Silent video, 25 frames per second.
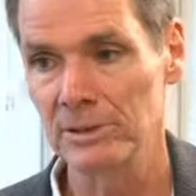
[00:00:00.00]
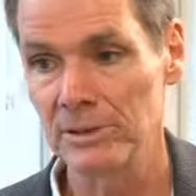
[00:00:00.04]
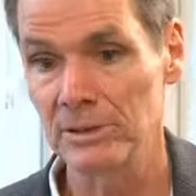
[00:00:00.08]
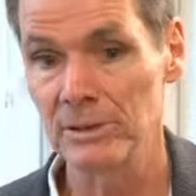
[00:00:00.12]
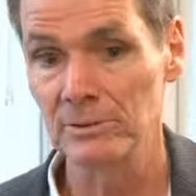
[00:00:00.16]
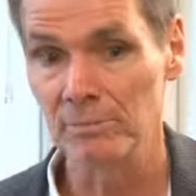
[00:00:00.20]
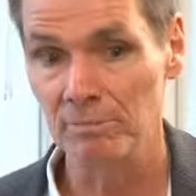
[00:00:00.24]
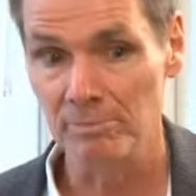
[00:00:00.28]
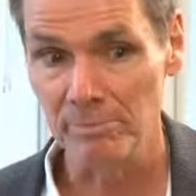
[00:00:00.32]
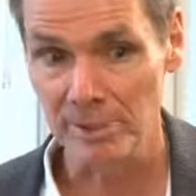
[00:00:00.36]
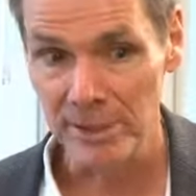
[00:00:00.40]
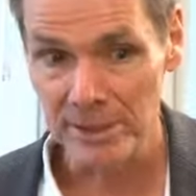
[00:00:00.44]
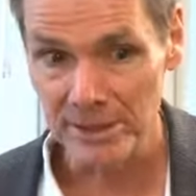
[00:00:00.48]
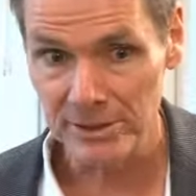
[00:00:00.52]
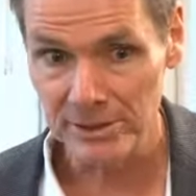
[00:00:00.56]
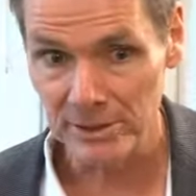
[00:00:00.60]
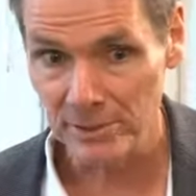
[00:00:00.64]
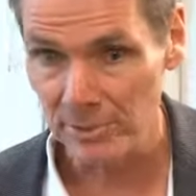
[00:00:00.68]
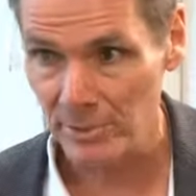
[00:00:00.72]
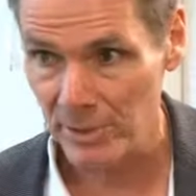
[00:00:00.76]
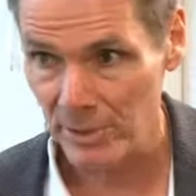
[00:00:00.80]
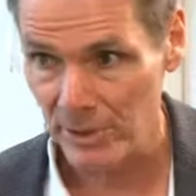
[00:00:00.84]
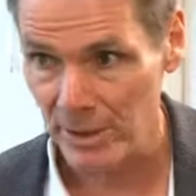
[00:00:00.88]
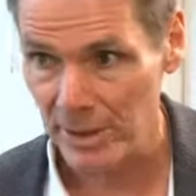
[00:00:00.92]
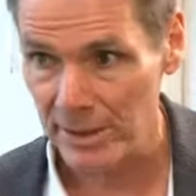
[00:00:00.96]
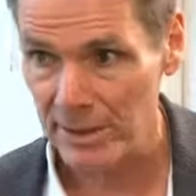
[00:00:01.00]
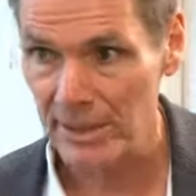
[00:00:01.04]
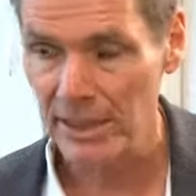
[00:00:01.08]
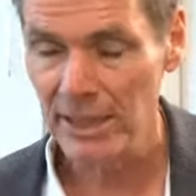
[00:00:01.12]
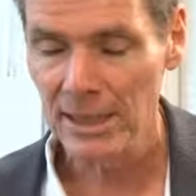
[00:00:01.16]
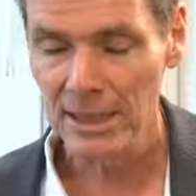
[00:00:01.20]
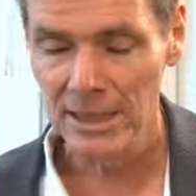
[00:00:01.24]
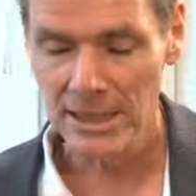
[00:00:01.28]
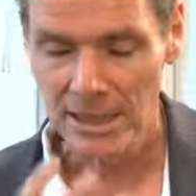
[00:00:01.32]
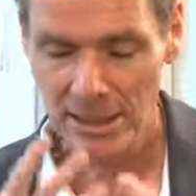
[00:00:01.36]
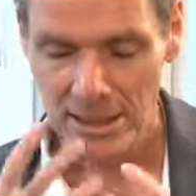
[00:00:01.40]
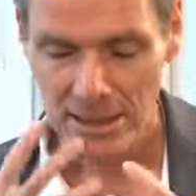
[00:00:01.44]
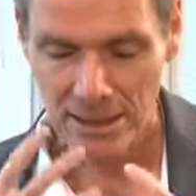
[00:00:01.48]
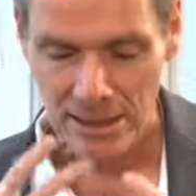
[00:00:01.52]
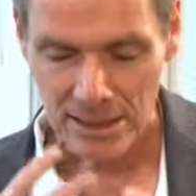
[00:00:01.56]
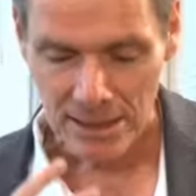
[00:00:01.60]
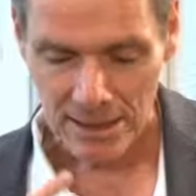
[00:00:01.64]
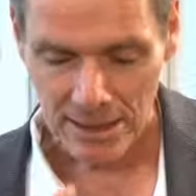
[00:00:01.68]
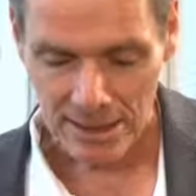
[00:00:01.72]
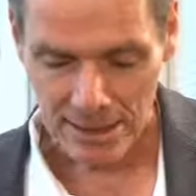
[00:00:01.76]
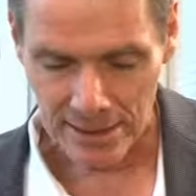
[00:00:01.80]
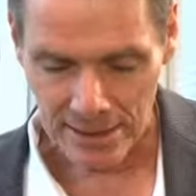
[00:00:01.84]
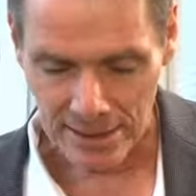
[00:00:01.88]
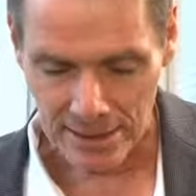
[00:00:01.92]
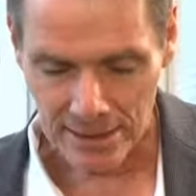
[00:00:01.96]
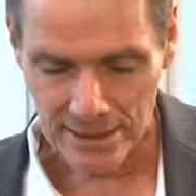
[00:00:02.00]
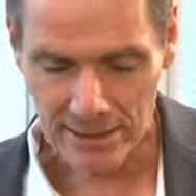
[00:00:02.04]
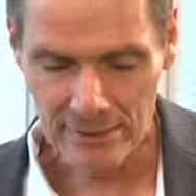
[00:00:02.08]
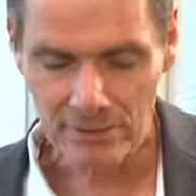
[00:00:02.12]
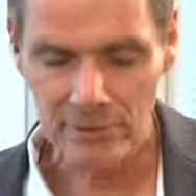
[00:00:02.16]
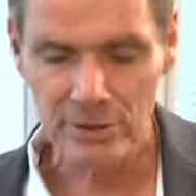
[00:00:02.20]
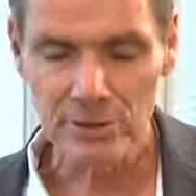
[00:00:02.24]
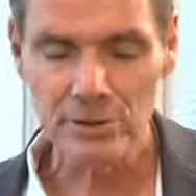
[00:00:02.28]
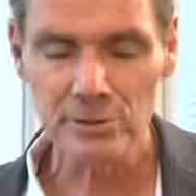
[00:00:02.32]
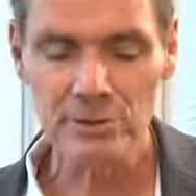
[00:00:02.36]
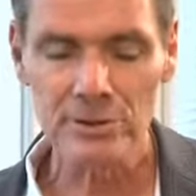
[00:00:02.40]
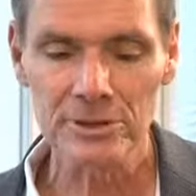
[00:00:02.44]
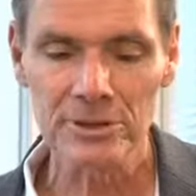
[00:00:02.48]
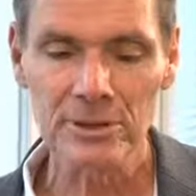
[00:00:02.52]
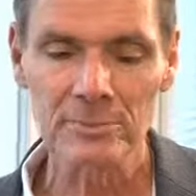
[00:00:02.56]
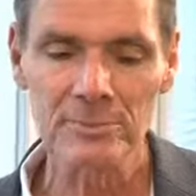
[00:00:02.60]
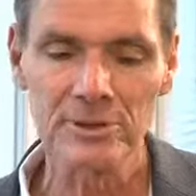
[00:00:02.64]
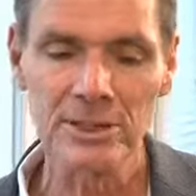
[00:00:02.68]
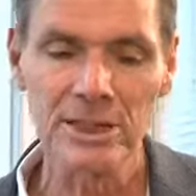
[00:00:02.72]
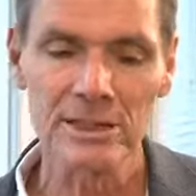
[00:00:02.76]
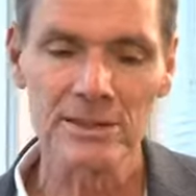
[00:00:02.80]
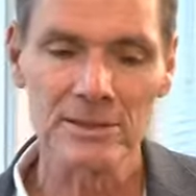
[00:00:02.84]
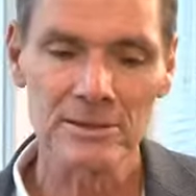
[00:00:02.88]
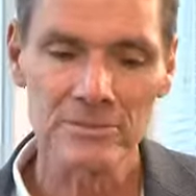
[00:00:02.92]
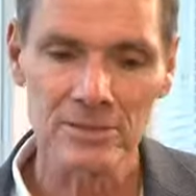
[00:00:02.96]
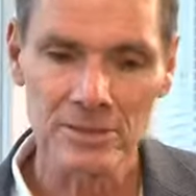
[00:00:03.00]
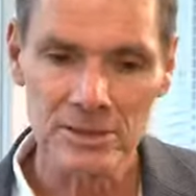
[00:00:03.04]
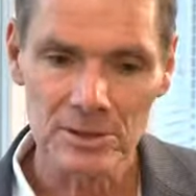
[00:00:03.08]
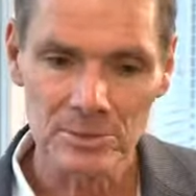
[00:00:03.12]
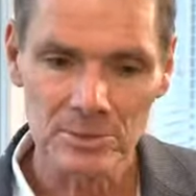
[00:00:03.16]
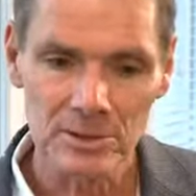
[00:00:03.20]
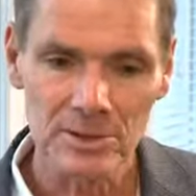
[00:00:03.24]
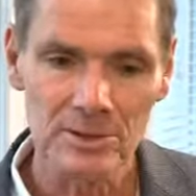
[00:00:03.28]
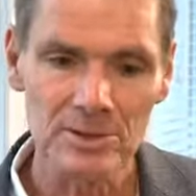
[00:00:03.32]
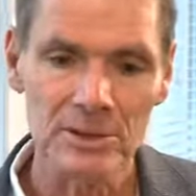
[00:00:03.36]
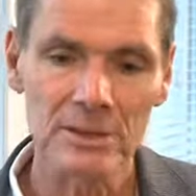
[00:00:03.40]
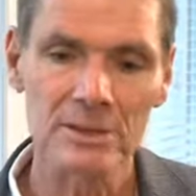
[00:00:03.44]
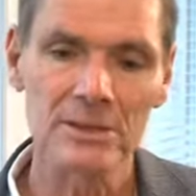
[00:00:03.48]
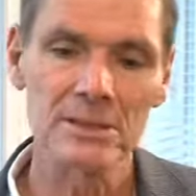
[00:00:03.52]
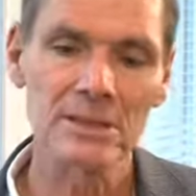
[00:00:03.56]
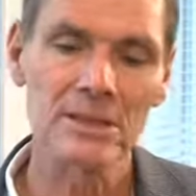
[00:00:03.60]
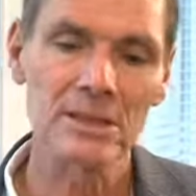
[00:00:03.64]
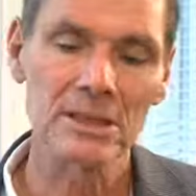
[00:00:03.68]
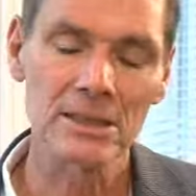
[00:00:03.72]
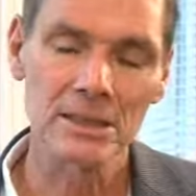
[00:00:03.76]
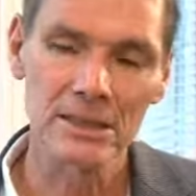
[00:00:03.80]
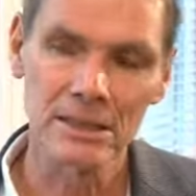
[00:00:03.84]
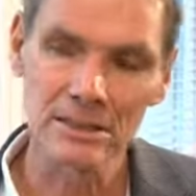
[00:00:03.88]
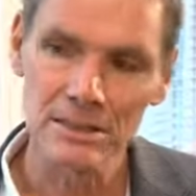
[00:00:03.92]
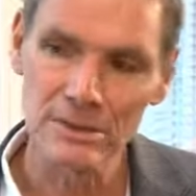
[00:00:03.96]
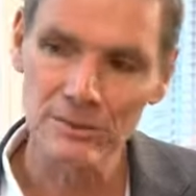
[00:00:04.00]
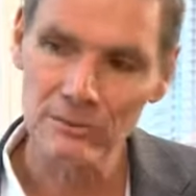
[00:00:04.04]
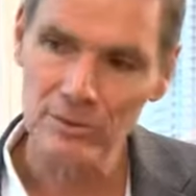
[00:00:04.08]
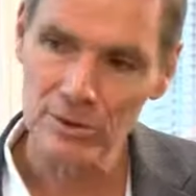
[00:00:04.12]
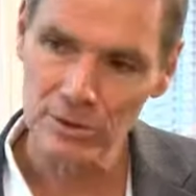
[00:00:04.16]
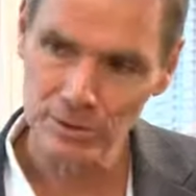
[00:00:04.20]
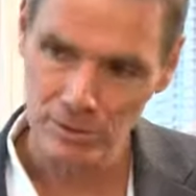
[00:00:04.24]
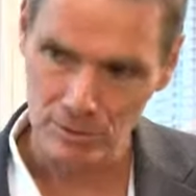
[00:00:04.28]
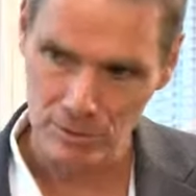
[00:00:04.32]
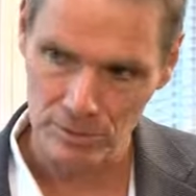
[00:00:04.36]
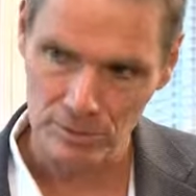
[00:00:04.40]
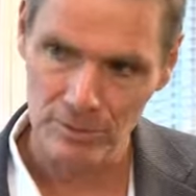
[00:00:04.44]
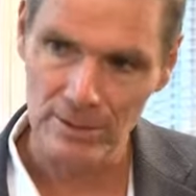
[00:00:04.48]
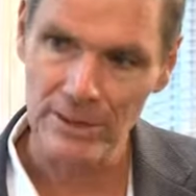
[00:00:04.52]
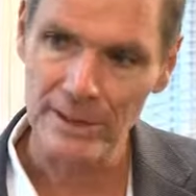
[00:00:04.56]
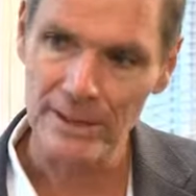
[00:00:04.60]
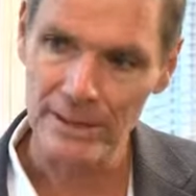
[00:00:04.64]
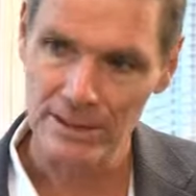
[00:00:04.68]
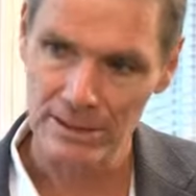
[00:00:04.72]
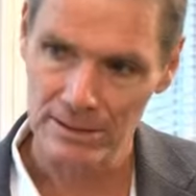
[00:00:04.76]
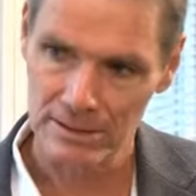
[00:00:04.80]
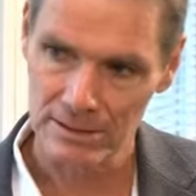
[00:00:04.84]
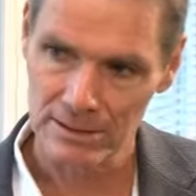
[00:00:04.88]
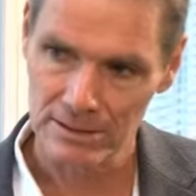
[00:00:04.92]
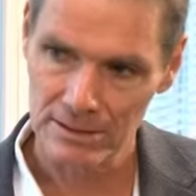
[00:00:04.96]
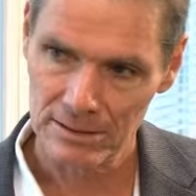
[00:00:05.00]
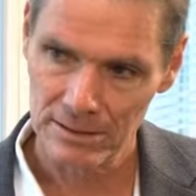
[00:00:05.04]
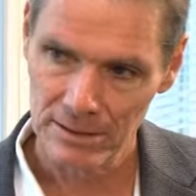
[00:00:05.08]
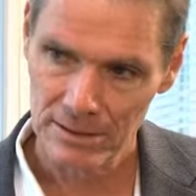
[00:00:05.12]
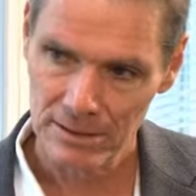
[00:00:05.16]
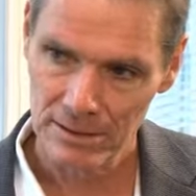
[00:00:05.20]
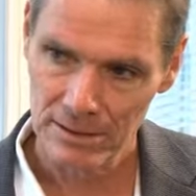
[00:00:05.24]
It's based upon individual subjective experience, individual relation.